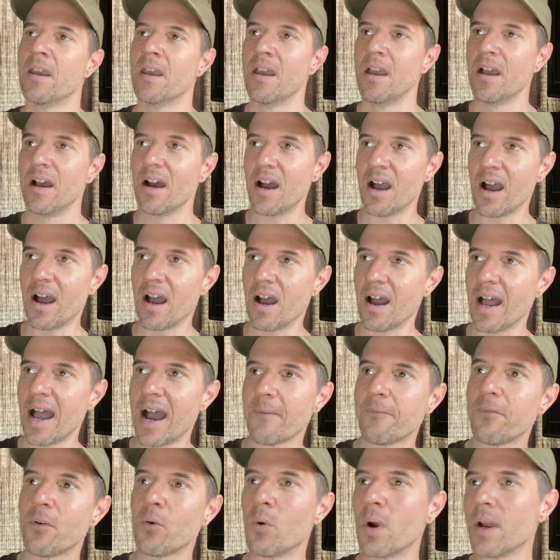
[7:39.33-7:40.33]
Uh,
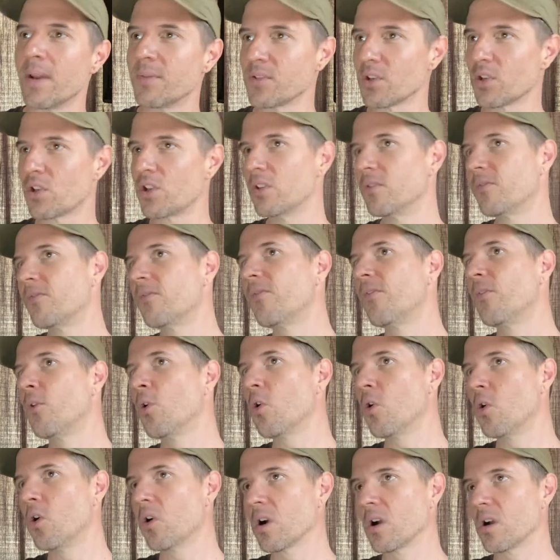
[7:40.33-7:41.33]
alpha waves are good
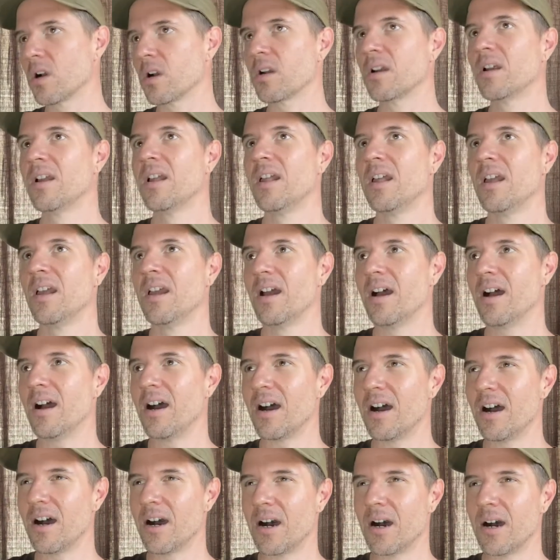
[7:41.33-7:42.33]
for,
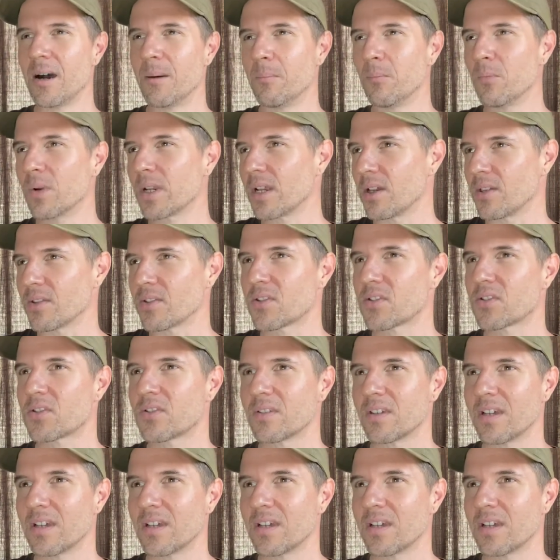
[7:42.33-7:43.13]
um, what else?